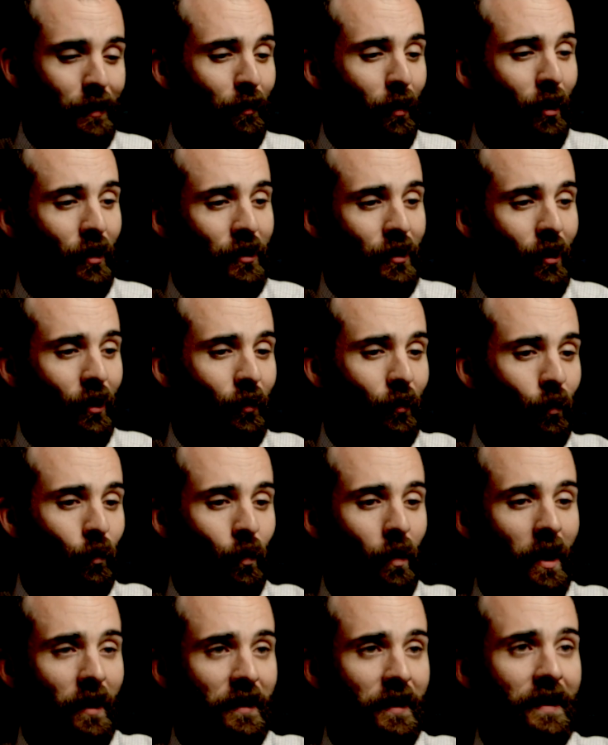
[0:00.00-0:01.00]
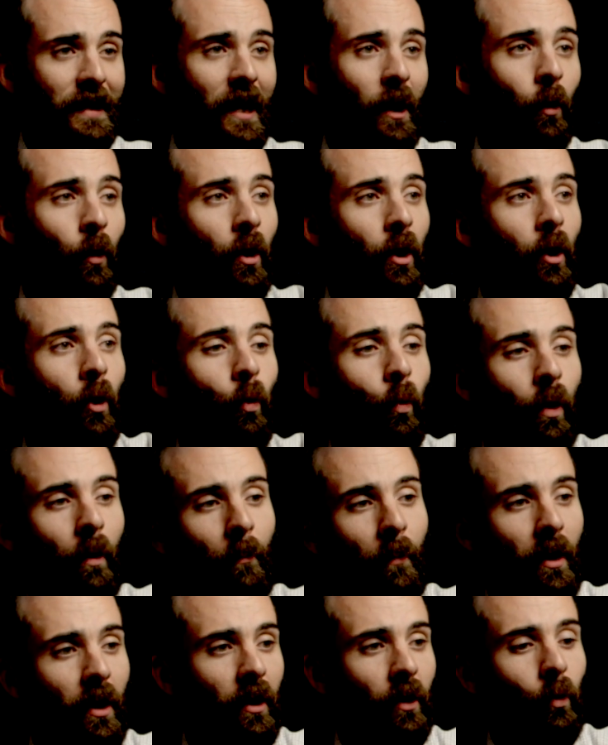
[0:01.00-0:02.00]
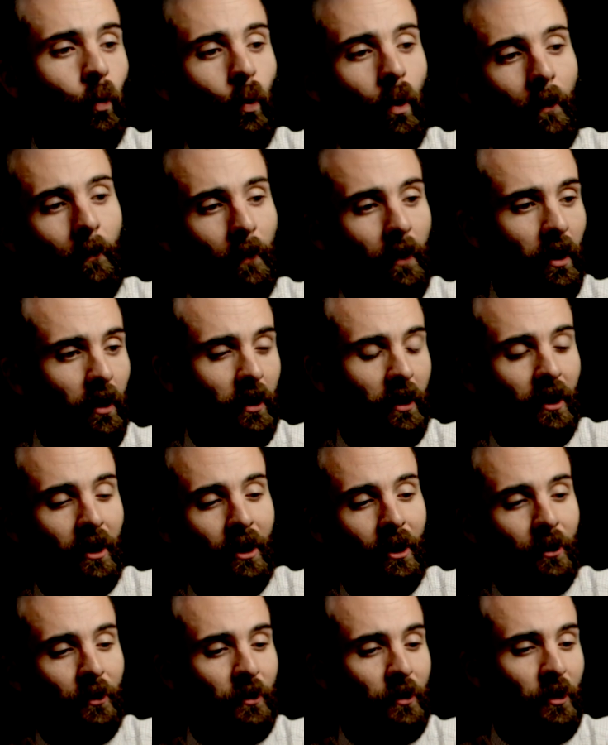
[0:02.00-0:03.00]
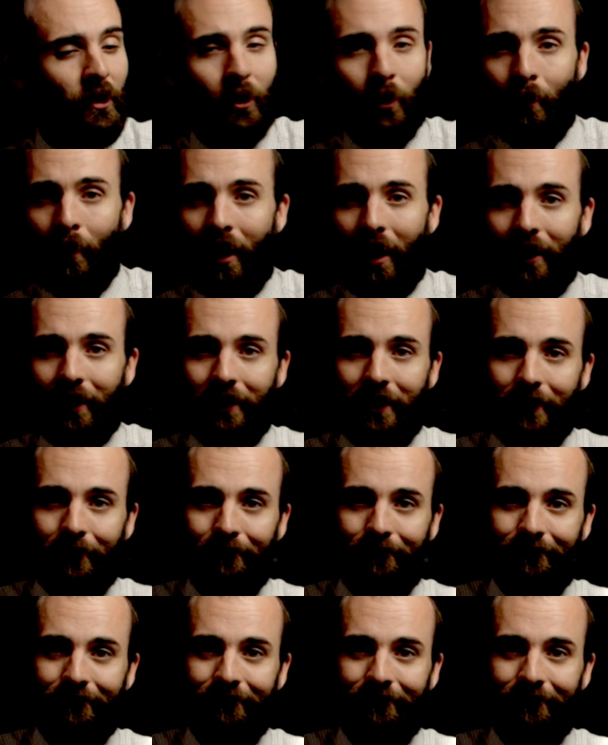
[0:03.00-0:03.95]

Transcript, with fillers: spot on, worked it out. One mark, one mark, two marks.